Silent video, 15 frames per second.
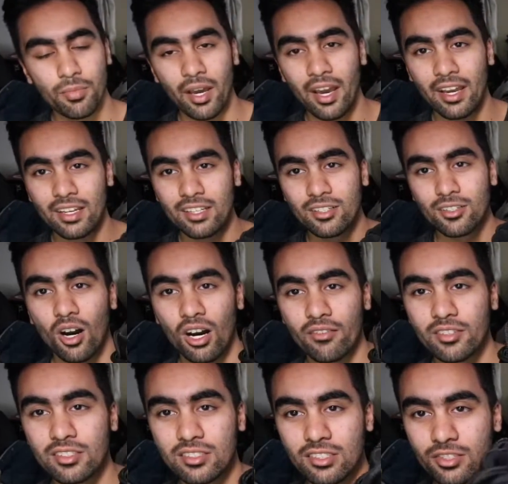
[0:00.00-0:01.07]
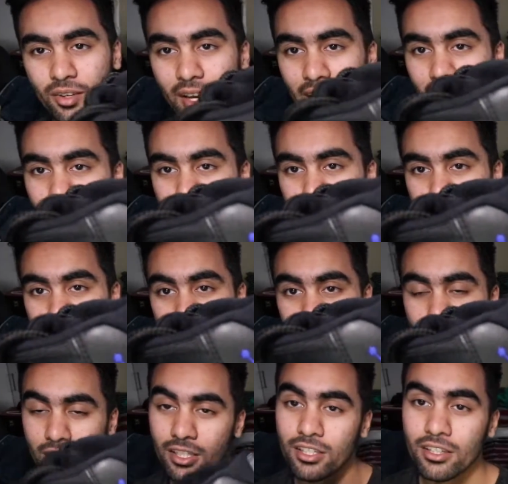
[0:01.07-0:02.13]
back, obviously you have
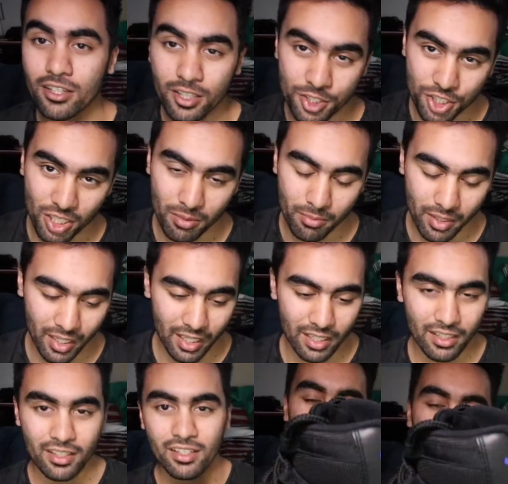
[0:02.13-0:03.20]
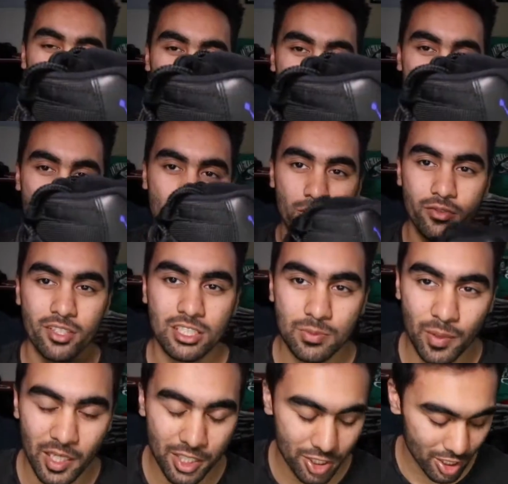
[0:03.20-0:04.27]
the Jumpman. Compared to previous Space